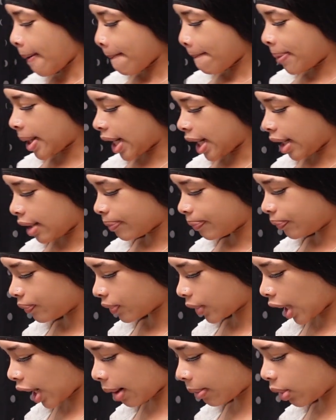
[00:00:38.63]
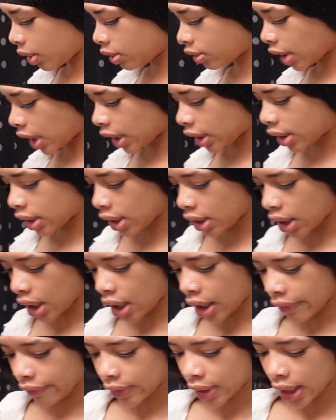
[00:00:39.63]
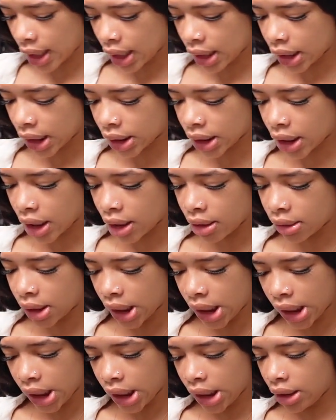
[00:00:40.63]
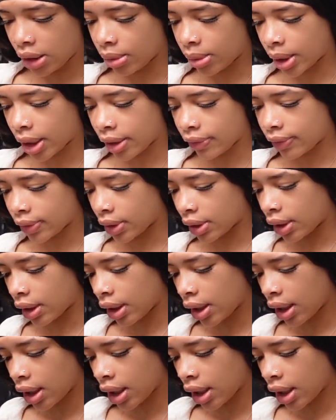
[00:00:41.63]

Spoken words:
But I'm gonna like tell y'all everything that y'all need or whatever.